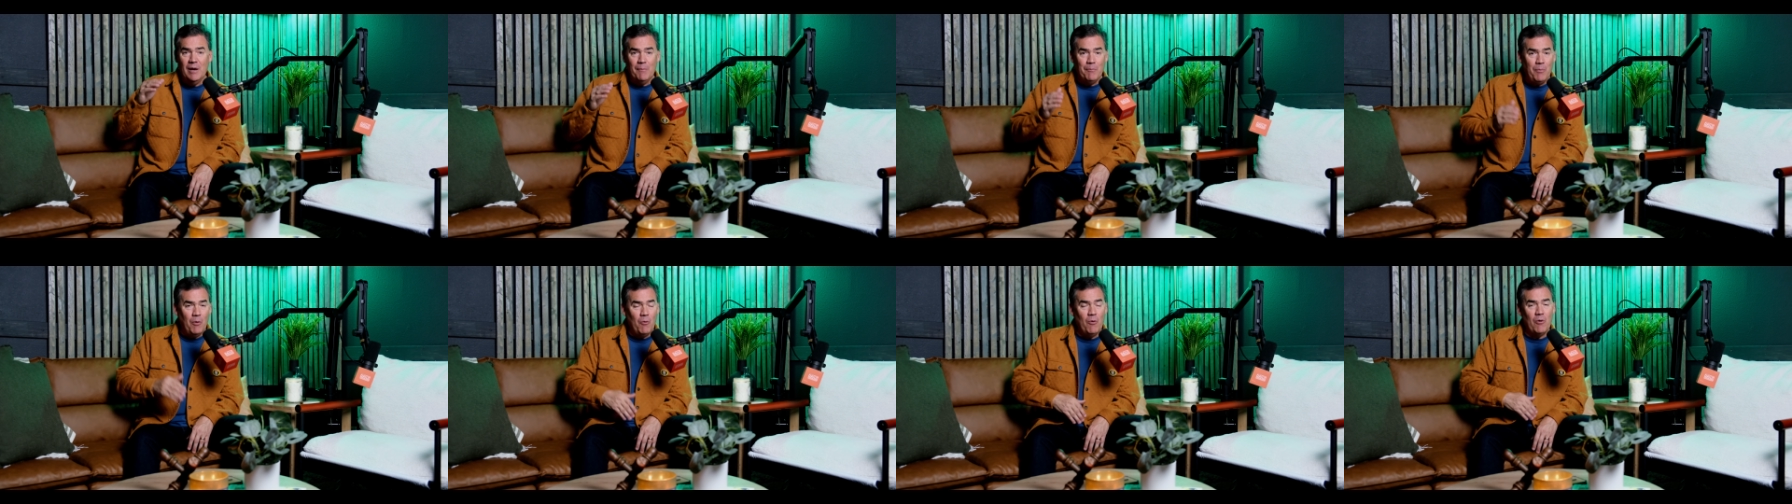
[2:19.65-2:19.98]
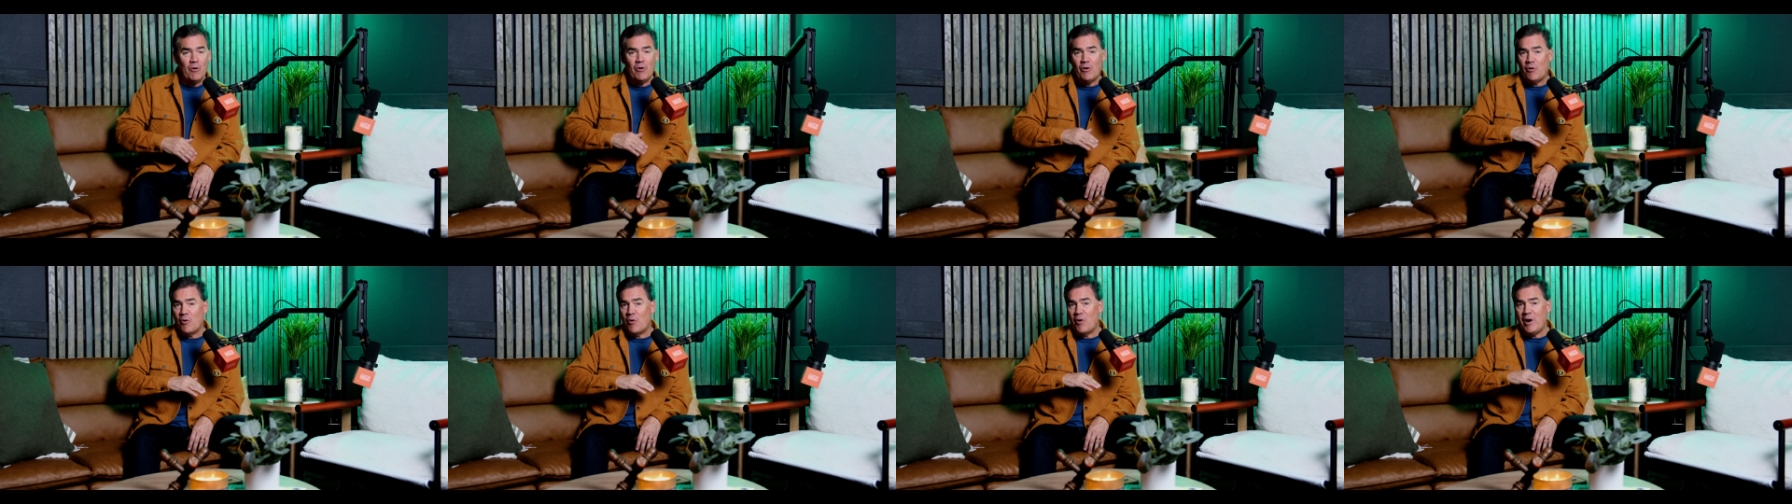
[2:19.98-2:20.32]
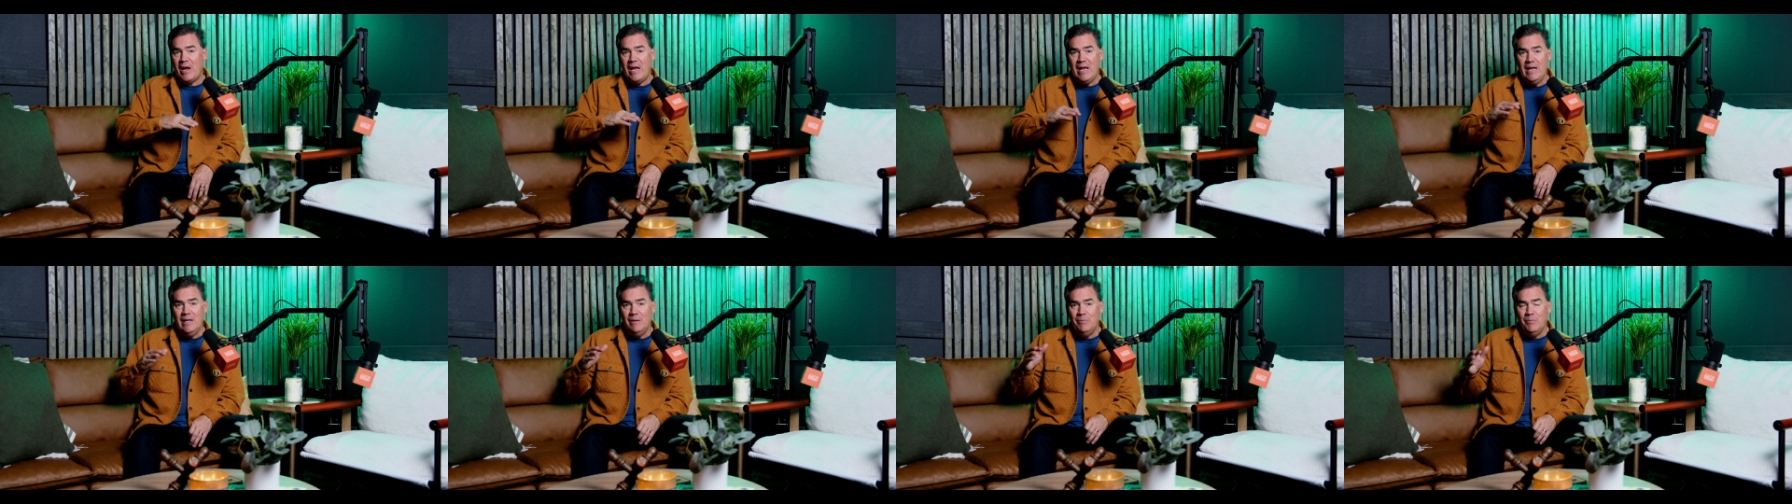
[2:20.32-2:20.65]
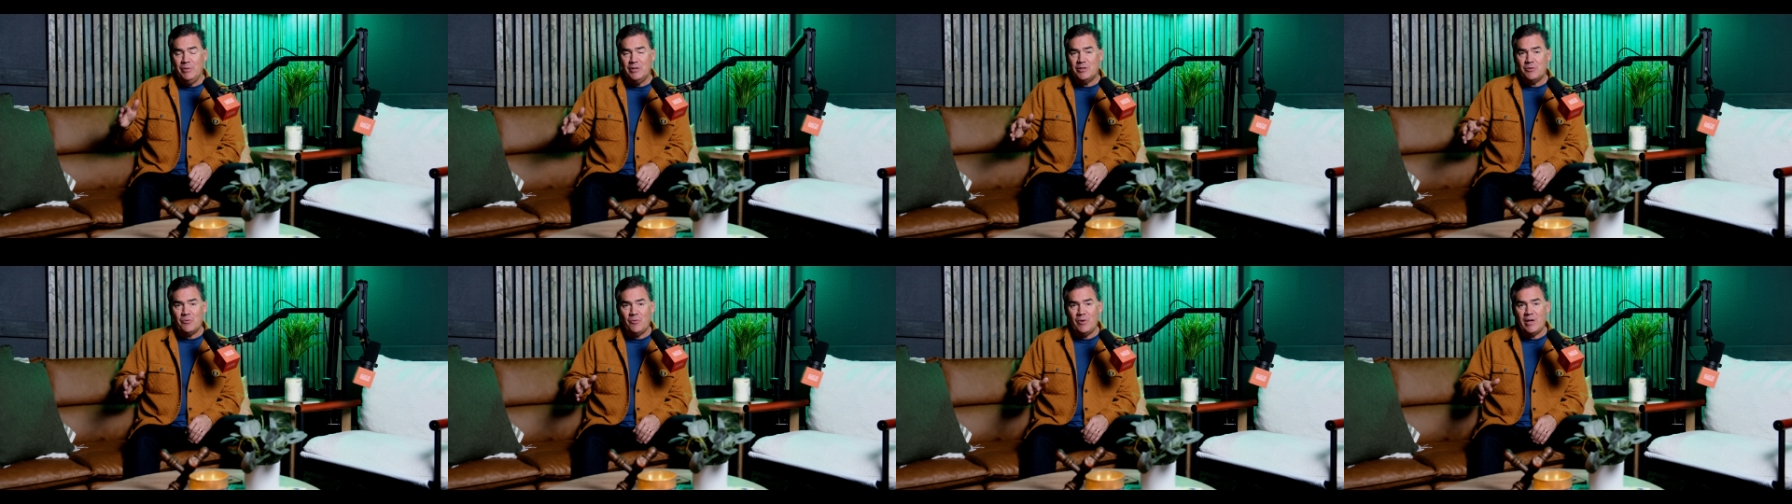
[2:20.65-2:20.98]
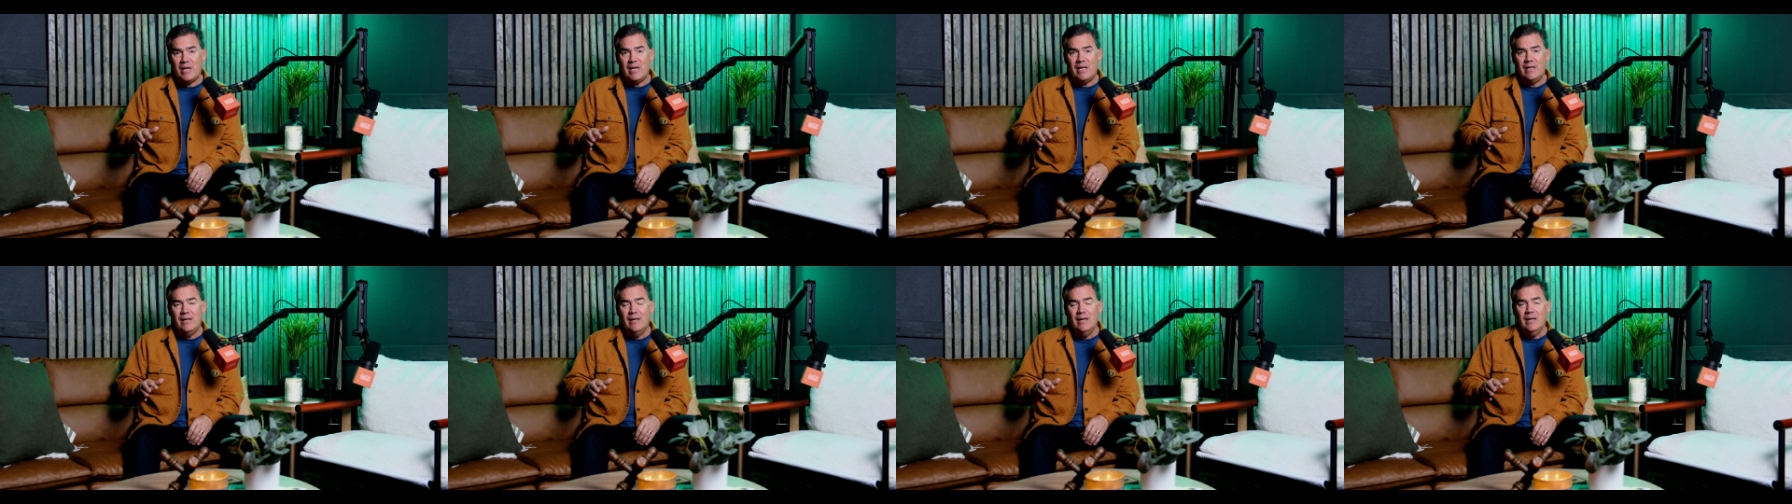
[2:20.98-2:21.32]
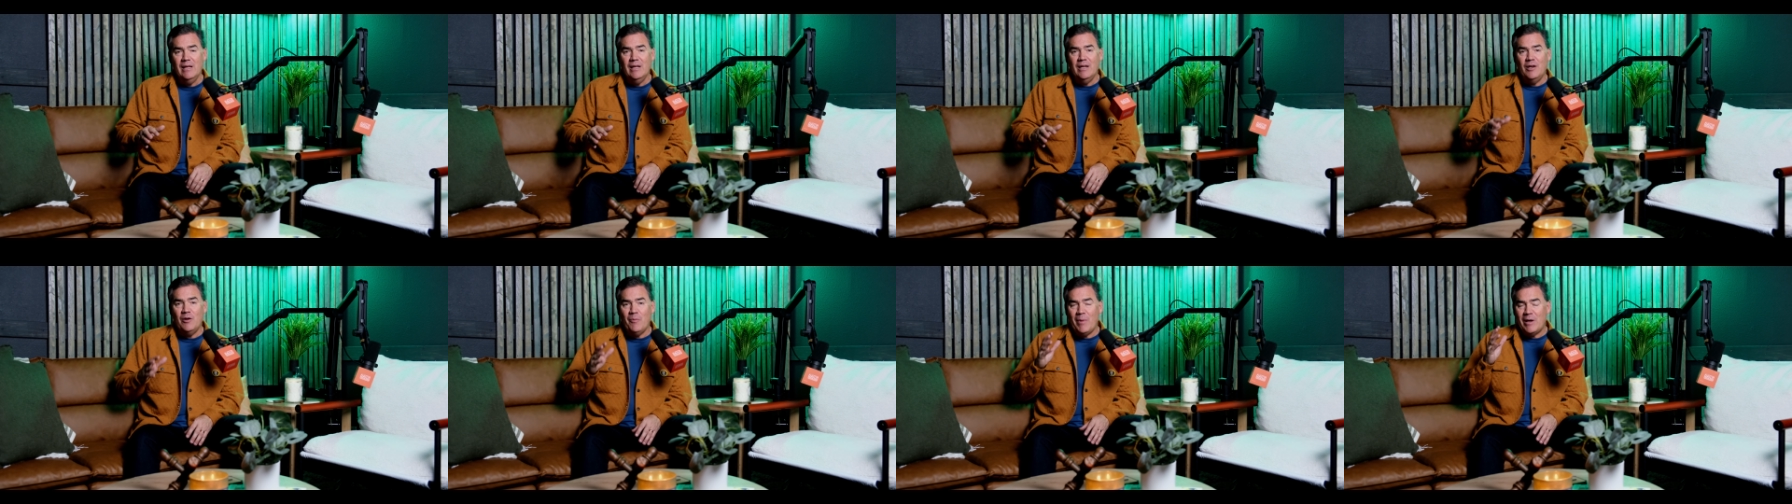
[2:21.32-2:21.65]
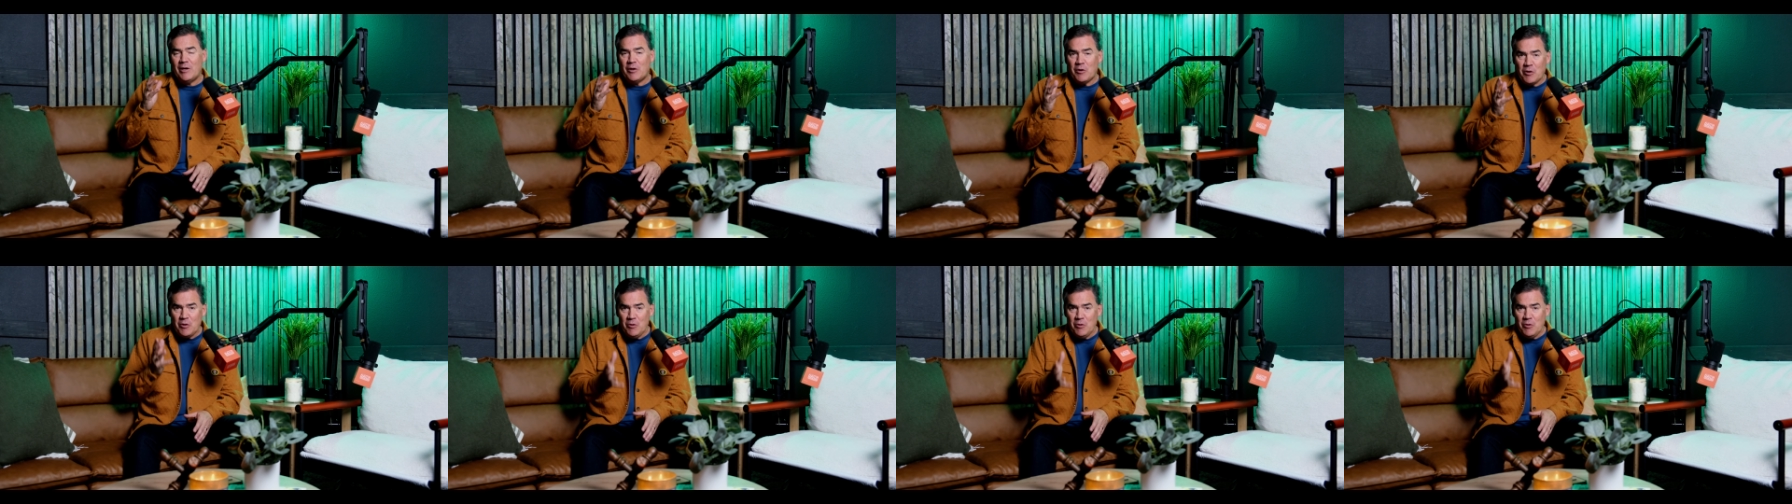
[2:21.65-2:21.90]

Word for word: poor, or in between, no matter